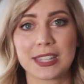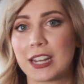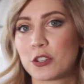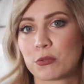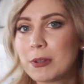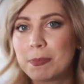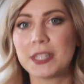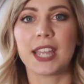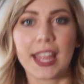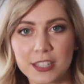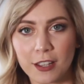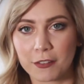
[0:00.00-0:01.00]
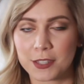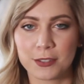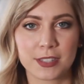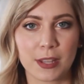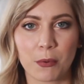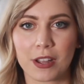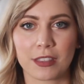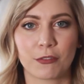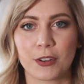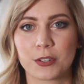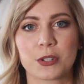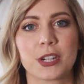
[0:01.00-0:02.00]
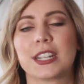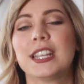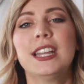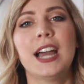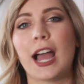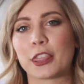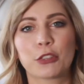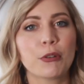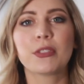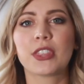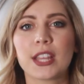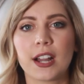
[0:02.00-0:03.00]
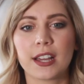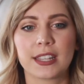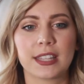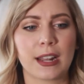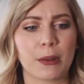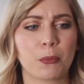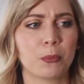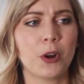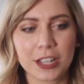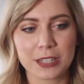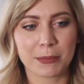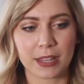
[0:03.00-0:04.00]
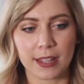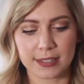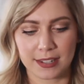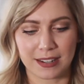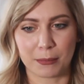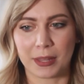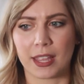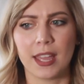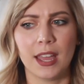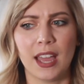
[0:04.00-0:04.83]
and I just rip the tags off as soon as I walk in the front door and I throw the thing on and then I walk into my closet and I'm like,